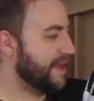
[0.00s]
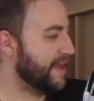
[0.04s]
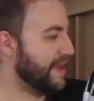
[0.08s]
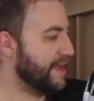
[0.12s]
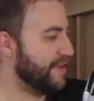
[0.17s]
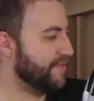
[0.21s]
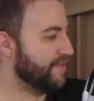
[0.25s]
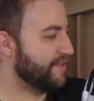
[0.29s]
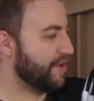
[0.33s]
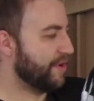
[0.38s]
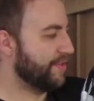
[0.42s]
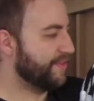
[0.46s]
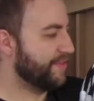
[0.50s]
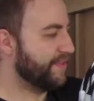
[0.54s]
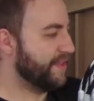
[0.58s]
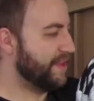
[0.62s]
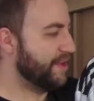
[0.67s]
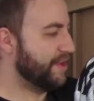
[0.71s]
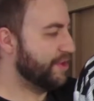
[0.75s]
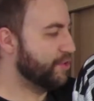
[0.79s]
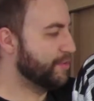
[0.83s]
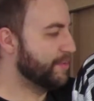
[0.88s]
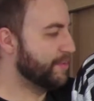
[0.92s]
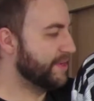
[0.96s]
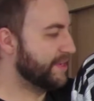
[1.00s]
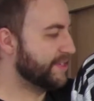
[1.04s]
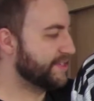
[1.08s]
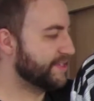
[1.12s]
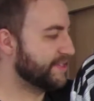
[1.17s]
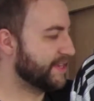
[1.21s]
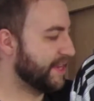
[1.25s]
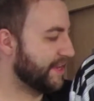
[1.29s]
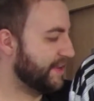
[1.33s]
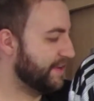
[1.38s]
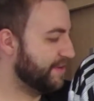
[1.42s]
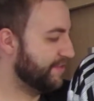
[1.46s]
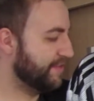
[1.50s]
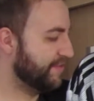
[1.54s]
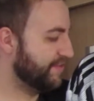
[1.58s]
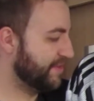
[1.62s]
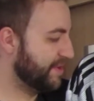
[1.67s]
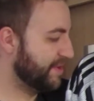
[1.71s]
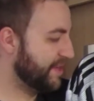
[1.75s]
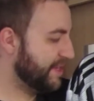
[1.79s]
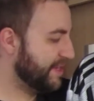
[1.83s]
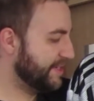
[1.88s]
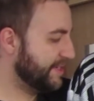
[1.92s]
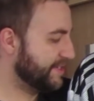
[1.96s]
You've got the luminous kind of
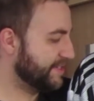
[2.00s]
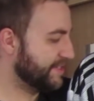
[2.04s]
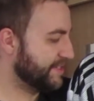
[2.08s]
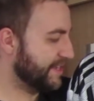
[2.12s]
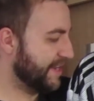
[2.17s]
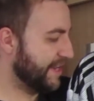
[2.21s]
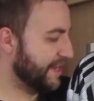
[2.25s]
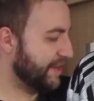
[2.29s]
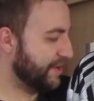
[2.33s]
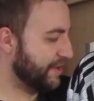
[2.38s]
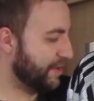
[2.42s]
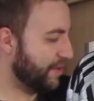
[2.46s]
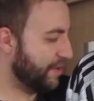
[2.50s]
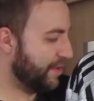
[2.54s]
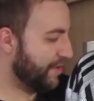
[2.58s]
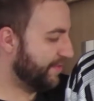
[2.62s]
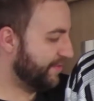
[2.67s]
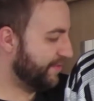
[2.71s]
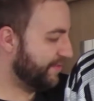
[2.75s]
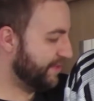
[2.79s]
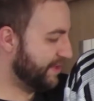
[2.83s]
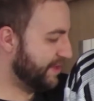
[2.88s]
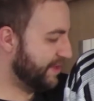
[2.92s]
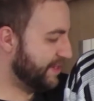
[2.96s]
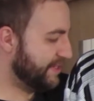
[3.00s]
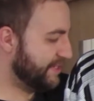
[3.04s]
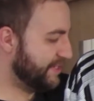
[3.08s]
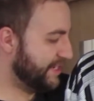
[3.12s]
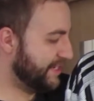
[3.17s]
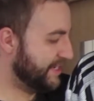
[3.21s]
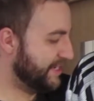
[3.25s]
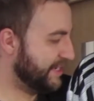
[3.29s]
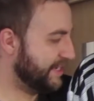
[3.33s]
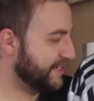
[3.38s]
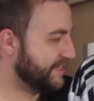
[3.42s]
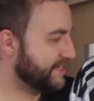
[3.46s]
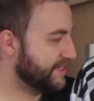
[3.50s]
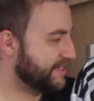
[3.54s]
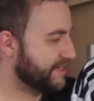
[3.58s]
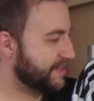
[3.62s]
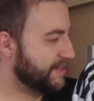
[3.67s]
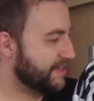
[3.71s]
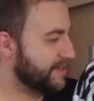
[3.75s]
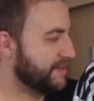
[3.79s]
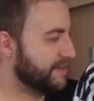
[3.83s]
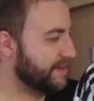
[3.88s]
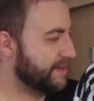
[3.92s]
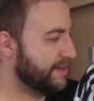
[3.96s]
design of the Adidas
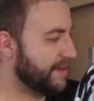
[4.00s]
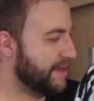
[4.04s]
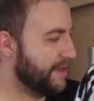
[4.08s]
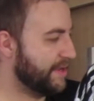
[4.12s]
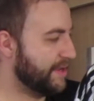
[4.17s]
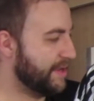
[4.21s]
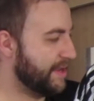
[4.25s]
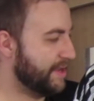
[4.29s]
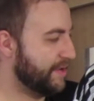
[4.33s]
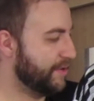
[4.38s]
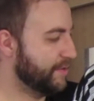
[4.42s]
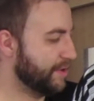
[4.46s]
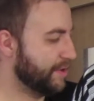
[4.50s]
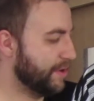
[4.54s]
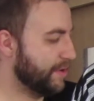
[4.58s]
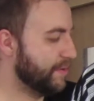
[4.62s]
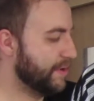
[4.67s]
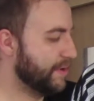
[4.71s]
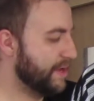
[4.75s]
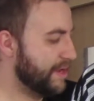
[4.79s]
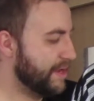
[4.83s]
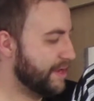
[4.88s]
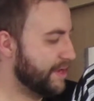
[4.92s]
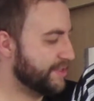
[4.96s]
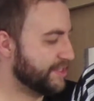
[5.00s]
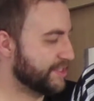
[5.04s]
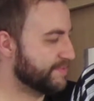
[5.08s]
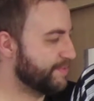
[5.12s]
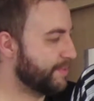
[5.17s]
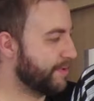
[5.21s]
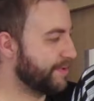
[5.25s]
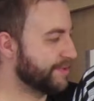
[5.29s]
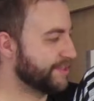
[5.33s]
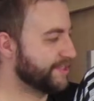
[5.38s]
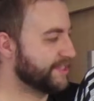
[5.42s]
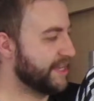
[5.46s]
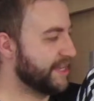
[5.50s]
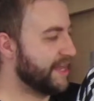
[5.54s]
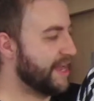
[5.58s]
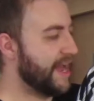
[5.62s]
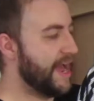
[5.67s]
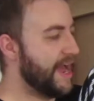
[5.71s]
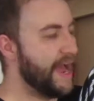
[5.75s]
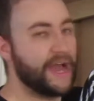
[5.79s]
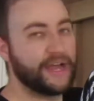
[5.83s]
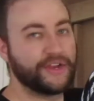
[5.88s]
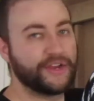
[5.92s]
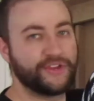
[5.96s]
logo, the sponsor,
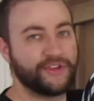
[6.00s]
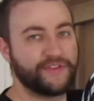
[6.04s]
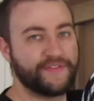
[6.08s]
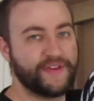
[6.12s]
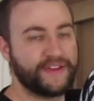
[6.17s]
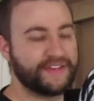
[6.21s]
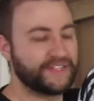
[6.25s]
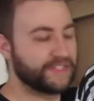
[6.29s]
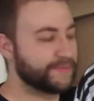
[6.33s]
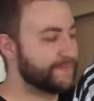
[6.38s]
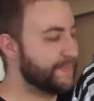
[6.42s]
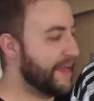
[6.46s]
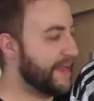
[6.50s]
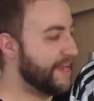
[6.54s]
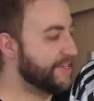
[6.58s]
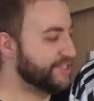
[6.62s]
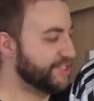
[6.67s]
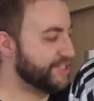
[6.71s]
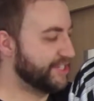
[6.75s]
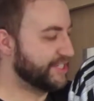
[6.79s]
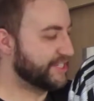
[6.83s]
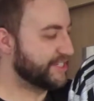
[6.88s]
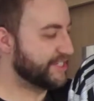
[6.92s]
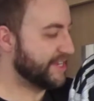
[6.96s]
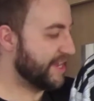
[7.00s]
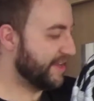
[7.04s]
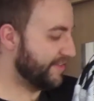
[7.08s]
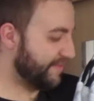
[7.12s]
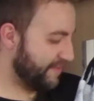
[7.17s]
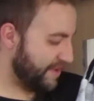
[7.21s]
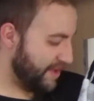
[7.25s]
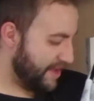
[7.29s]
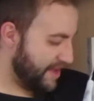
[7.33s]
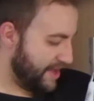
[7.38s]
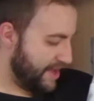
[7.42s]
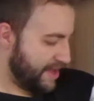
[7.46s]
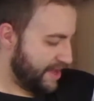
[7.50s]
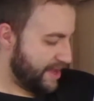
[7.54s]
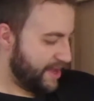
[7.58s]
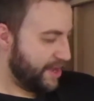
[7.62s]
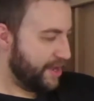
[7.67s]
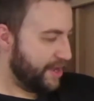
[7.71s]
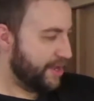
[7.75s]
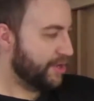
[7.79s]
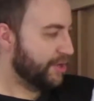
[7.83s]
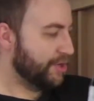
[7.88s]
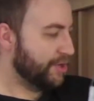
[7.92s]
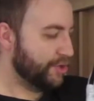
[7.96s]
and the Juventus badge itself.
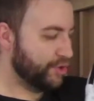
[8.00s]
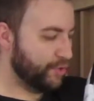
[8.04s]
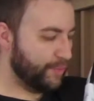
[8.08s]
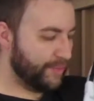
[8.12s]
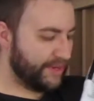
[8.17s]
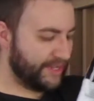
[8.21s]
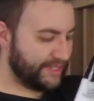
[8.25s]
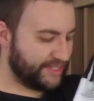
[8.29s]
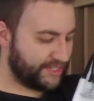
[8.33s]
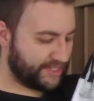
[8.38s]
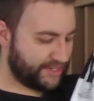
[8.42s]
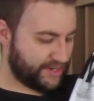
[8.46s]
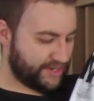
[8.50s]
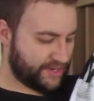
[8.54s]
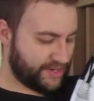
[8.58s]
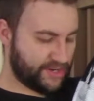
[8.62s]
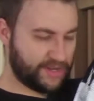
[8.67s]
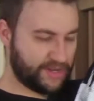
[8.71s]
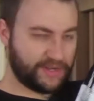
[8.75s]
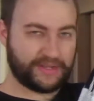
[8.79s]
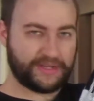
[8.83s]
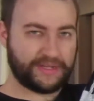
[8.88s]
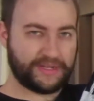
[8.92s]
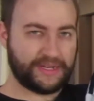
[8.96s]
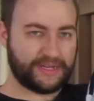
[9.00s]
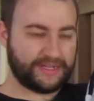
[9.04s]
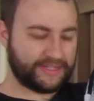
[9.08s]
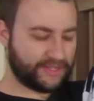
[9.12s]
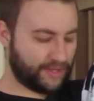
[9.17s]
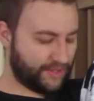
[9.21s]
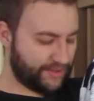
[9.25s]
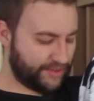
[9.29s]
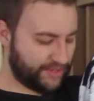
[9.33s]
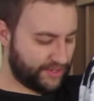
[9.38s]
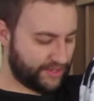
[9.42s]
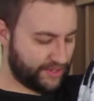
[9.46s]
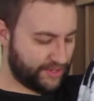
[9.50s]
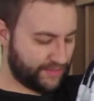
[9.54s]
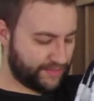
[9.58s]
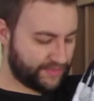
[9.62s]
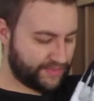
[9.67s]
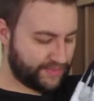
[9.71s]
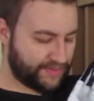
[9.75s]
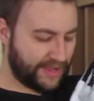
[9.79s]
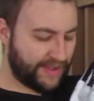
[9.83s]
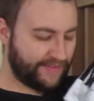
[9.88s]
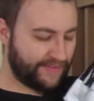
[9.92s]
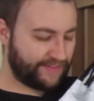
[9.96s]
Luminous on the
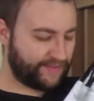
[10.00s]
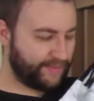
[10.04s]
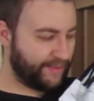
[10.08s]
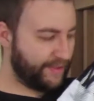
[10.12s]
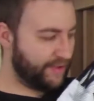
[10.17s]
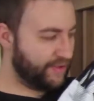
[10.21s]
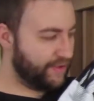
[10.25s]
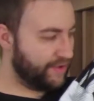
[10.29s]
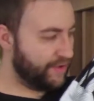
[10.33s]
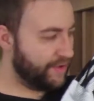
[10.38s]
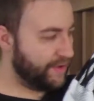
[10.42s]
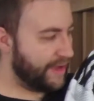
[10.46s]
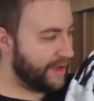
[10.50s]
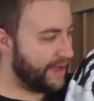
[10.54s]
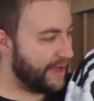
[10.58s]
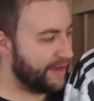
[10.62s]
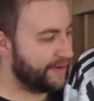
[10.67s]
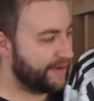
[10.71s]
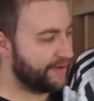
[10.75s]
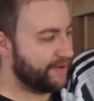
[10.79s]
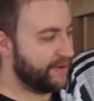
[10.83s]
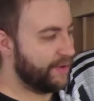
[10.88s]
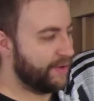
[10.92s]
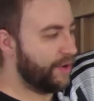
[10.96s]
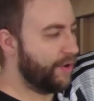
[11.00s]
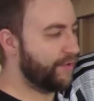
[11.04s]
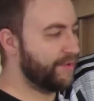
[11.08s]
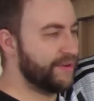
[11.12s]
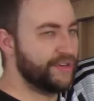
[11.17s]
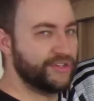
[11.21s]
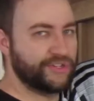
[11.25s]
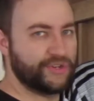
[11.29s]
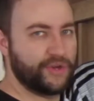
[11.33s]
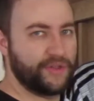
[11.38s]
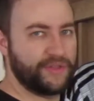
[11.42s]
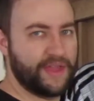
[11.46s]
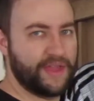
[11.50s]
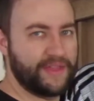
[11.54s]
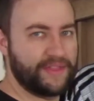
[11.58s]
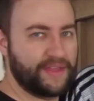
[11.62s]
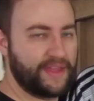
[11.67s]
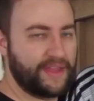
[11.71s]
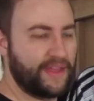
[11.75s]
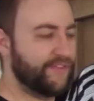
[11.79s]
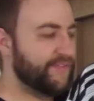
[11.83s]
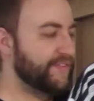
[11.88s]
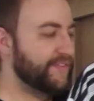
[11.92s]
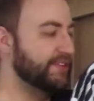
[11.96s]
cuffs by here, and orange on the other
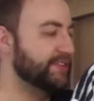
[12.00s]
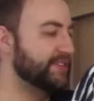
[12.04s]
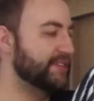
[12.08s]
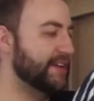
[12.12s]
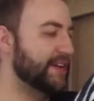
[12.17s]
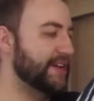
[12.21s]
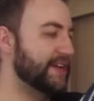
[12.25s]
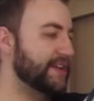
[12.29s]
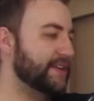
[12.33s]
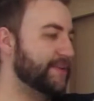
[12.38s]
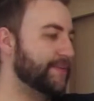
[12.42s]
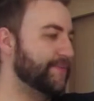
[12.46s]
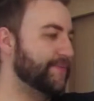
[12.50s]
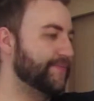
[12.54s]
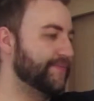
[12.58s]
cuff this side.